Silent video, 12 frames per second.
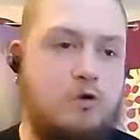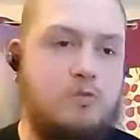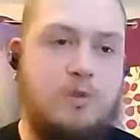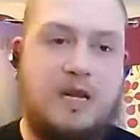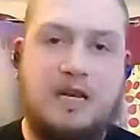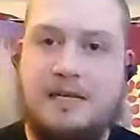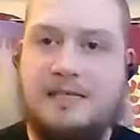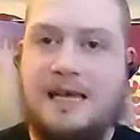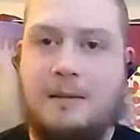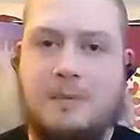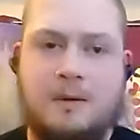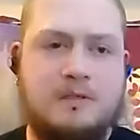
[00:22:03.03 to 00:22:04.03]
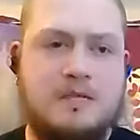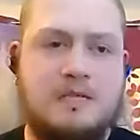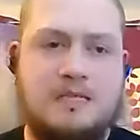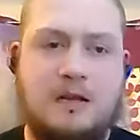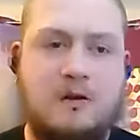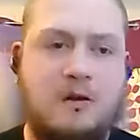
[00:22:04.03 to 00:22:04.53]
who's been in debt, I'm able to
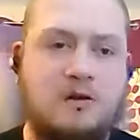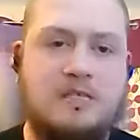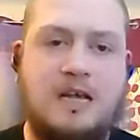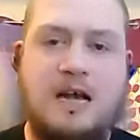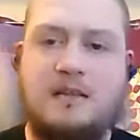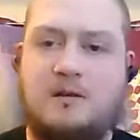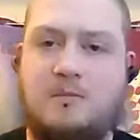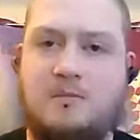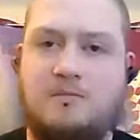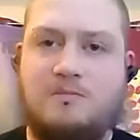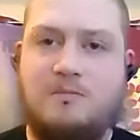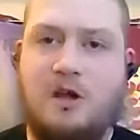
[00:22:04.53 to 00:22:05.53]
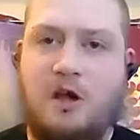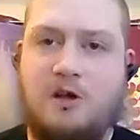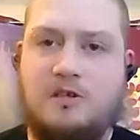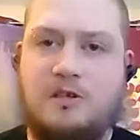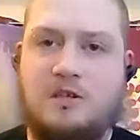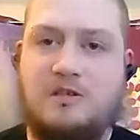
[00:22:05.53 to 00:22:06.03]
sit alongside them
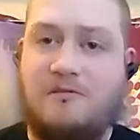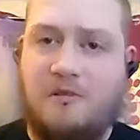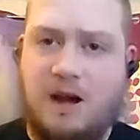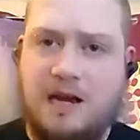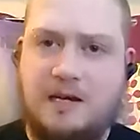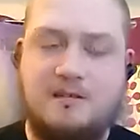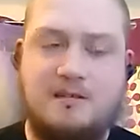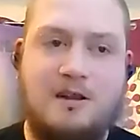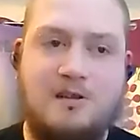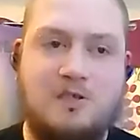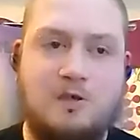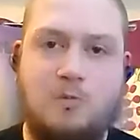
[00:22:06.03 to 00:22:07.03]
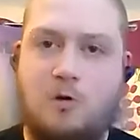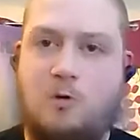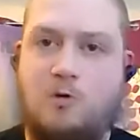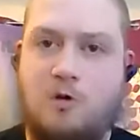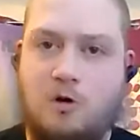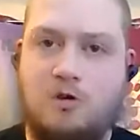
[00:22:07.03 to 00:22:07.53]
as, as a friend and as someone
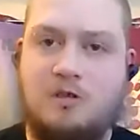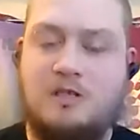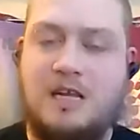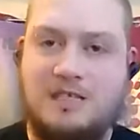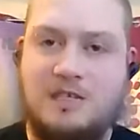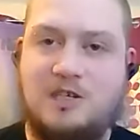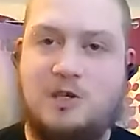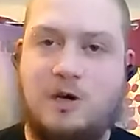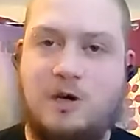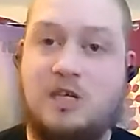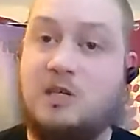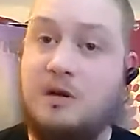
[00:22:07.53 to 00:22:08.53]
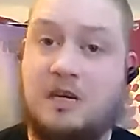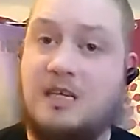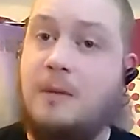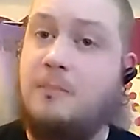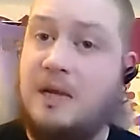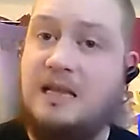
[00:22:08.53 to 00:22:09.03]
who knows their situation because
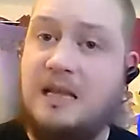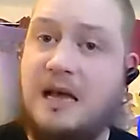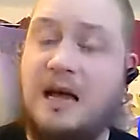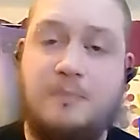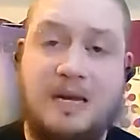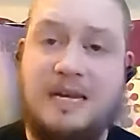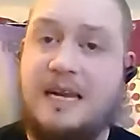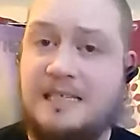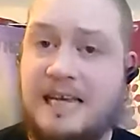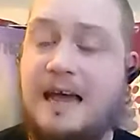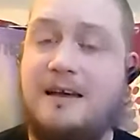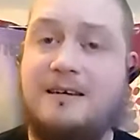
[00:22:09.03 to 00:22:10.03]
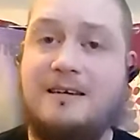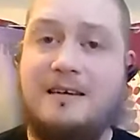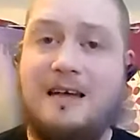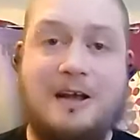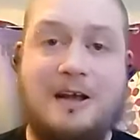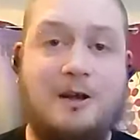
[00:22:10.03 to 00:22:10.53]
I've been there, I've been in debt.
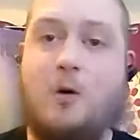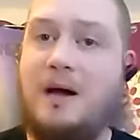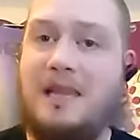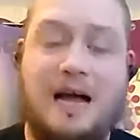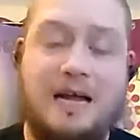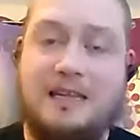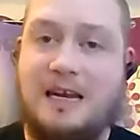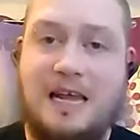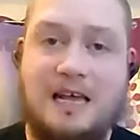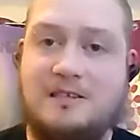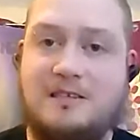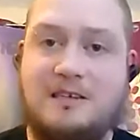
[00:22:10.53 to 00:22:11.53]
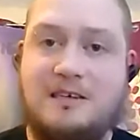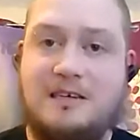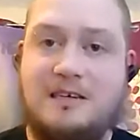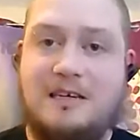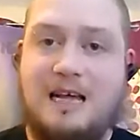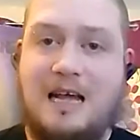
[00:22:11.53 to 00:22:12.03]
I know where they're hiding the letters.
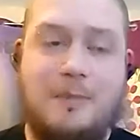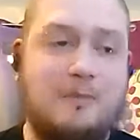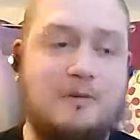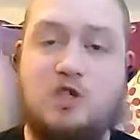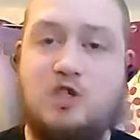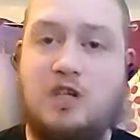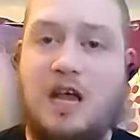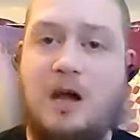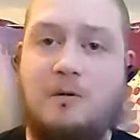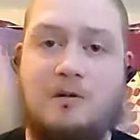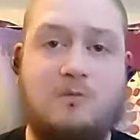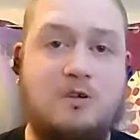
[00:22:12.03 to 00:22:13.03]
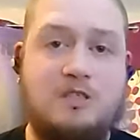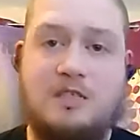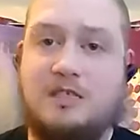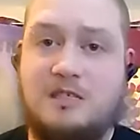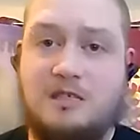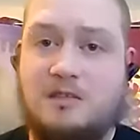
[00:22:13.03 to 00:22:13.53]
I'm able to share with them what
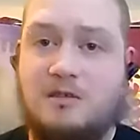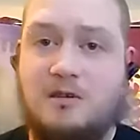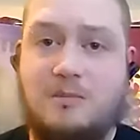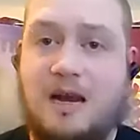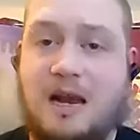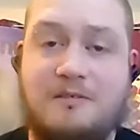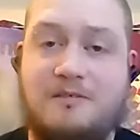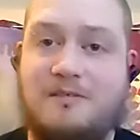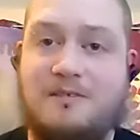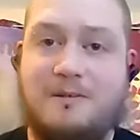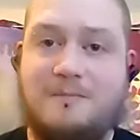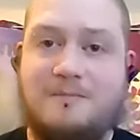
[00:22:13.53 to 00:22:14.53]
Jesus has done in my life.